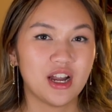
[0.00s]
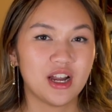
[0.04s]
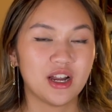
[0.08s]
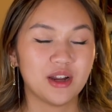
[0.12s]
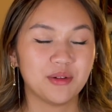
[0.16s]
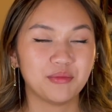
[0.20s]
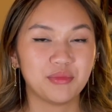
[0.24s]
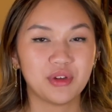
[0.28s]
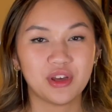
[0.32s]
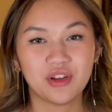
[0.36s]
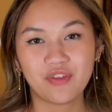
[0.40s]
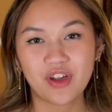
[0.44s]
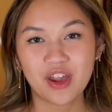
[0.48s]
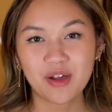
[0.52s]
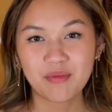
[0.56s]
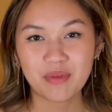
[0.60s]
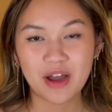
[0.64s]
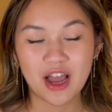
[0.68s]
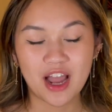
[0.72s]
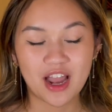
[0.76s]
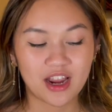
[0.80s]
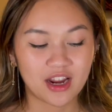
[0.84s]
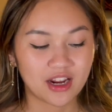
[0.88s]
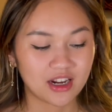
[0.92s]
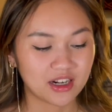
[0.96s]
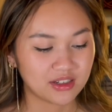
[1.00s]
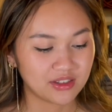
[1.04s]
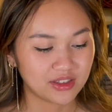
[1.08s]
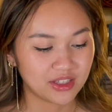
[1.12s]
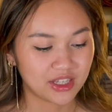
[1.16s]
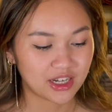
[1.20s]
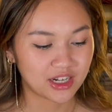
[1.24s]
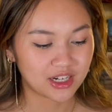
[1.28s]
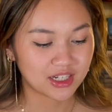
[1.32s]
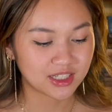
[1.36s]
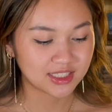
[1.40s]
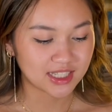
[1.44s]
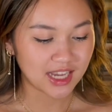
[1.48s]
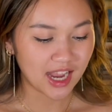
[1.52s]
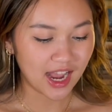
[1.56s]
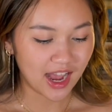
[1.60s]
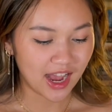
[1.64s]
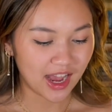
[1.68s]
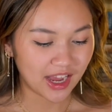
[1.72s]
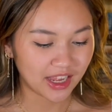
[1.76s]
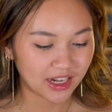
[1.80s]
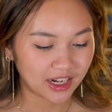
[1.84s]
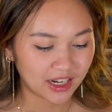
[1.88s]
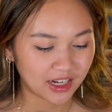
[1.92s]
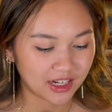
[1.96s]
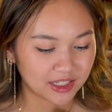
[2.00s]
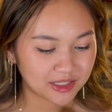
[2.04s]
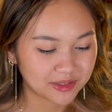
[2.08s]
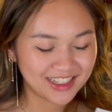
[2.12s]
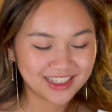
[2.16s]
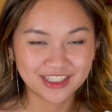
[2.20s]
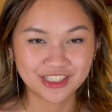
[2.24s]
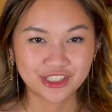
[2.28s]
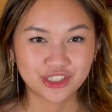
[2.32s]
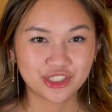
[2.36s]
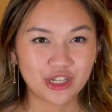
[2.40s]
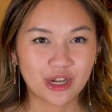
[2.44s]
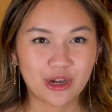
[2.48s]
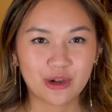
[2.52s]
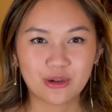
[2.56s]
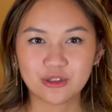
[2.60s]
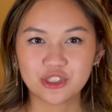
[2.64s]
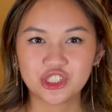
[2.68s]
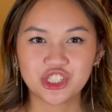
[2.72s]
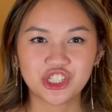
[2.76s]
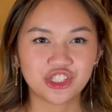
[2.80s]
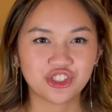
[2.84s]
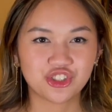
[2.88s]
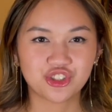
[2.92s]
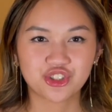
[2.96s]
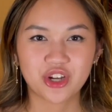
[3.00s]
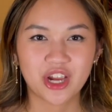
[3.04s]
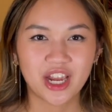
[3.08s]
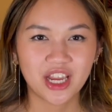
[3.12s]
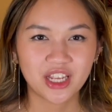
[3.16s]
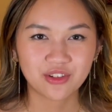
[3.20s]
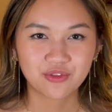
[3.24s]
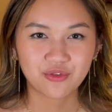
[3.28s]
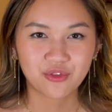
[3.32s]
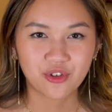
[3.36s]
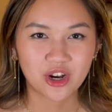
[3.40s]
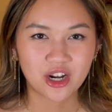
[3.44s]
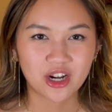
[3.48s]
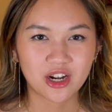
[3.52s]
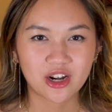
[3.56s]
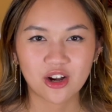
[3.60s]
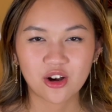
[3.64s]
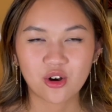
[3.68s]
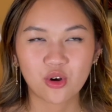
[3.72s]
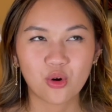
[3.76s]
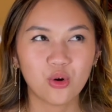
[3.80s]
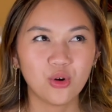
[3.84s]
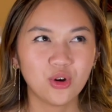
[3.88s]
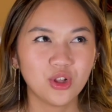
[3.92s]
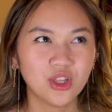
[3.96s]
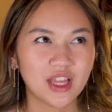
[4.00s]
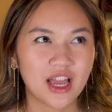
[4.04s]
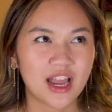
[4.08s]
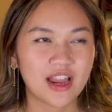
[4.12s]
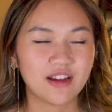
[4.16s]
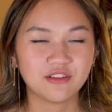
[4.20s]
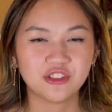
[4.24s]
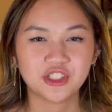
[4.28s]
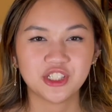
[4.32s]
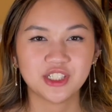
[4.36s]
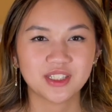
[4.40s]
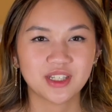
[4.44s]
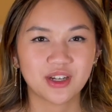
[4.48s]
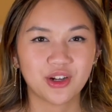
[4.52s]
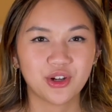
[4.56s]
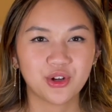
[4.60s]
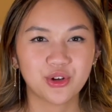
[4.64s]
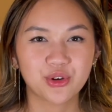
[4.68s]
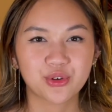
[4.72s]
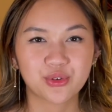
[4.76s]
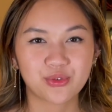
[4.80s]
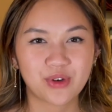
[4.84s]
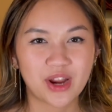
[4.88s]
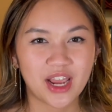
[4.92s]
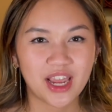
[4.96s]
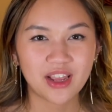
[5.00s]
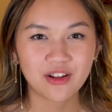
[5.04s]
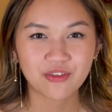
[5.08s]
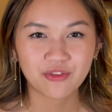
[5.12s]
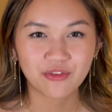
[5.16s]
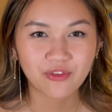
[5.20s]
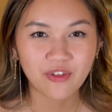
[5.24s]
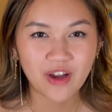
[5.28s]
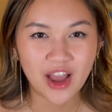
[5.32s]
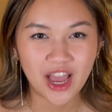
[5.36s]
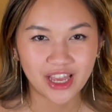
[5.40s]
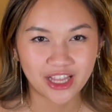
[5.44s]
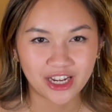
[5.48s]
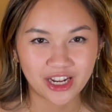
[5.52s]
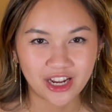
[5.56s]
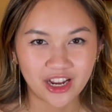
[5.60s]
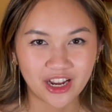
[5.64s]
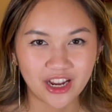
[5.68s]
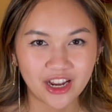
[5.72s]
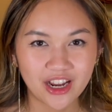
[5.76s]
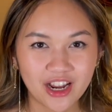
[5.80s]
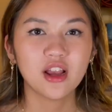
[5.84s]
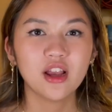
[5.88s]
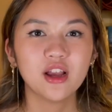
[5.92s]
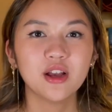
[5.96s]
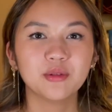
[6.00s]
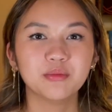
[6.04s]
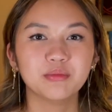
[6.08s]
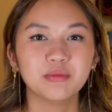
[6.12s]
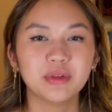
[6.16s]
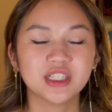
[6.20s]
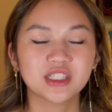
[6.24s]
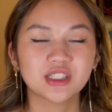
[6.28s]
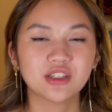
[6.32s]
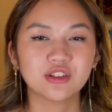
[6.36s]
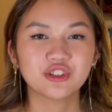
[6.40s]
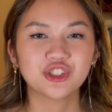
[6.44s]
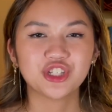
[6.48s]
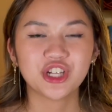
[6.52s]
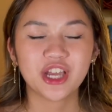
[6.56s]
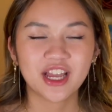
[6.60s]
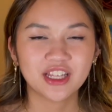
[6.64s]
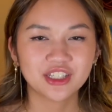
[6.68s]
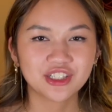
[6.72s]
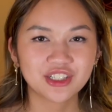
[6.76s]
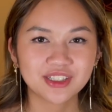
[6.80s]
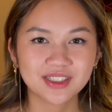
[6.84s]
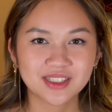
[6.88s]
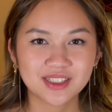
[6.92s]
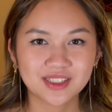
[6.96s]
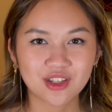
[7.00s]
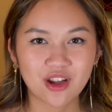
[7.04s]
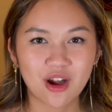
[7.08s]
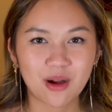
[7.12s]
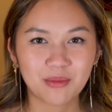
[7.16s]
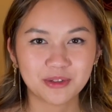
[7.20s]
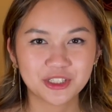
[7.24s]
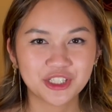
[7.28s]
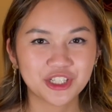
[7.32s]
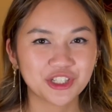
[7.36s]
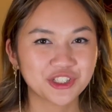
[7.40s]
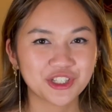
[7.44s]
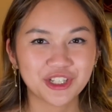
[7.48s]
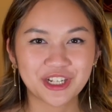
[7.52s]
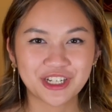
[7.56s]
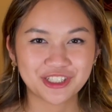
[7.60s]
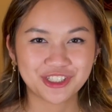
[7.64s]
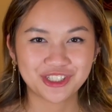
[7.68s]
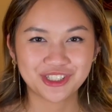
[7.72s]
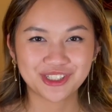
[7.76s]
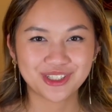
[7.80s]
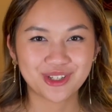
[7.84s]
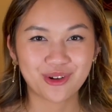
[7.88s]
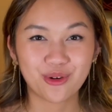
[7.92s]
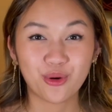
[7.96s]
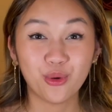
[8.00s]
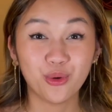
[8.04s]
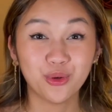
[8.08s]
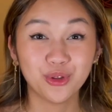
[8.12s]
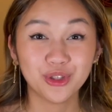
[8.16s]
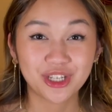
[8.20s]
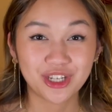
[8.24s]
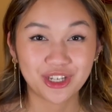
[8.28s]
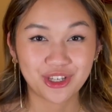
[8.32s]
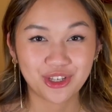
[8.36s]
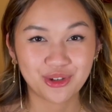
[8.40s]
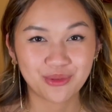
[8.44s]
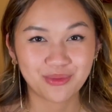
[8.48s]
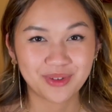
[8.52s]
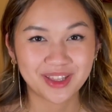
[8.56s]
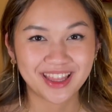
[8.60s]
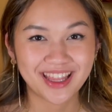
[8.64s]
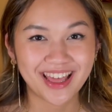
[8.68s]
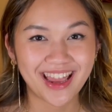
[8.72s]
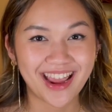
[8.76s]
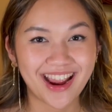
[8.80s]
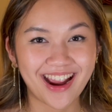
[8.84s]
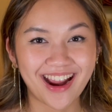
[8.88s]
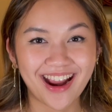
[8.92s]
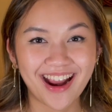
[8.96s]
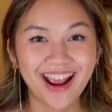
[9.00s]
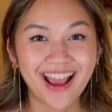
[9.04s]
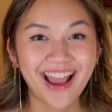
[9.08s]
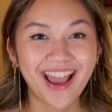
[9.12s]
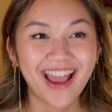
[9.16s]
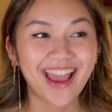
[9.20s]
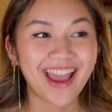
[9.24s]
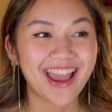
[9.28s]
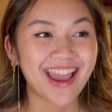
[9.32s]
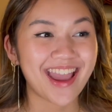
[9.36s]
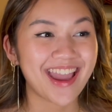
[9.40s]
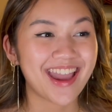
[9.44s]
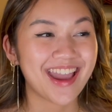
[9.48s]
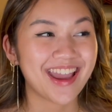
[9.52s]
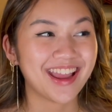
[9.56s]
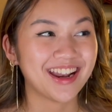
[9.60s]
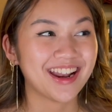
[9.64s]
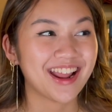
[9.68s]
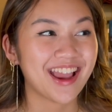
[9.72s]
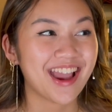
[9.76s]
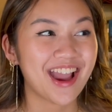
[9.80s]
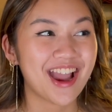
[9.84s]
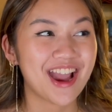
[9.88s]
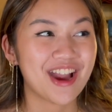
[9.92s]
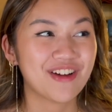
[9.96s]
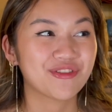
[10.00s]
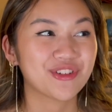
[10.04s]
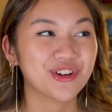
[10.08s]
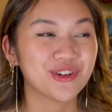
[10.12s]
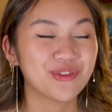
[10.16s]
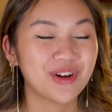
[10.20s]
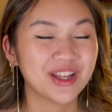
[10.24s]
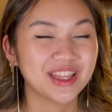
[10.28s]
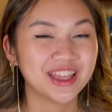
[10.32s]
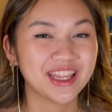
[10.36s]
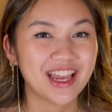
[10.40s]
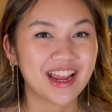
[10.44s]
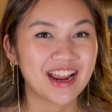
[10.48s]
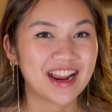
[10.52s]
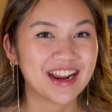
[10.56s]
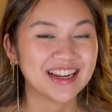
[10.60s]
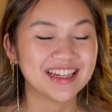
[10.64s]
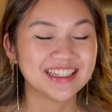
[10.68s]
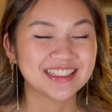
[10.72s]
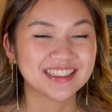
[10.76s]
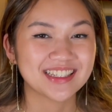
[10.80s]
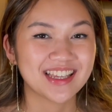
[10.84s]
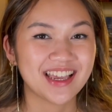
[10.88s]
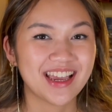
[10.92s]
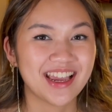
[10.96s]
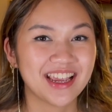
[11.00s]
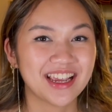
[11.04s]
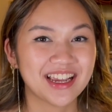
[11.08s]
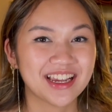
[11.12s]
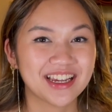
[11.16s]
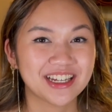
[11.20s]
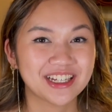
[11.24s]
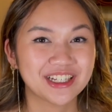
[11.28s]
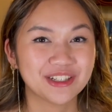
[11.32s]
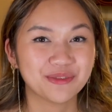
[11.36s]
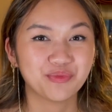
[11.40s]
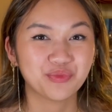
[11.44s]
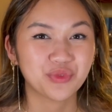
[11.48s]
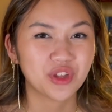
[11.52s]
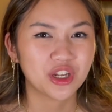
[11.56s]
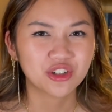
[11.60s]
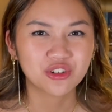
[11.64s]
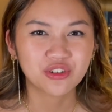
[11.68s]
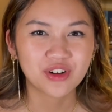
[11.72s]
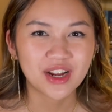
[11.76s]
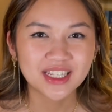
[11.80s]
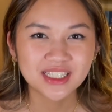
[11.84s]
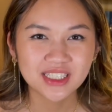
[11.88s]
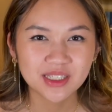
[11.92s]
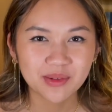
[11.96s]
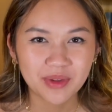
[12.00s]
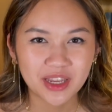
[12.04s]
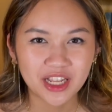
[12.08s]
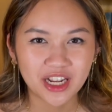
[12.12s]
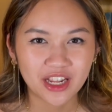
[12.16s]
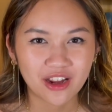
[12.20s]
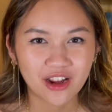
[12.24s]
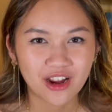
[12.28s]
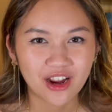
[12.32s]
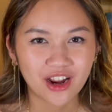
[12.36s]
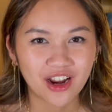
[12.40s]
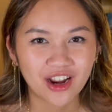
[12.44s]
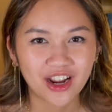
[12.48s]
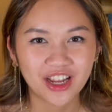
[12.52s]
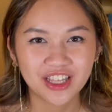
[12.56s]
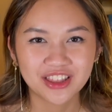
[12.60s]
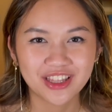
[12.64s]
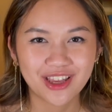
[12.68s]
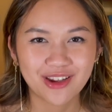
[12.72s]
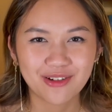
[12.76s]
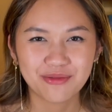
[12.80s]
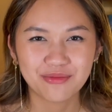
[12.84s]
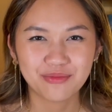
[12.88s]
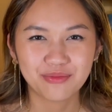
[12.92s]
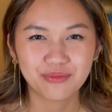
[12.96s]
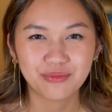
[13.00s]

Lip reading: be a vampire like her dad. So she's trained for it her whole life. She's a great fighter, but so she enters this competition and she's the only human there, and everyone there is like underestimating her, and they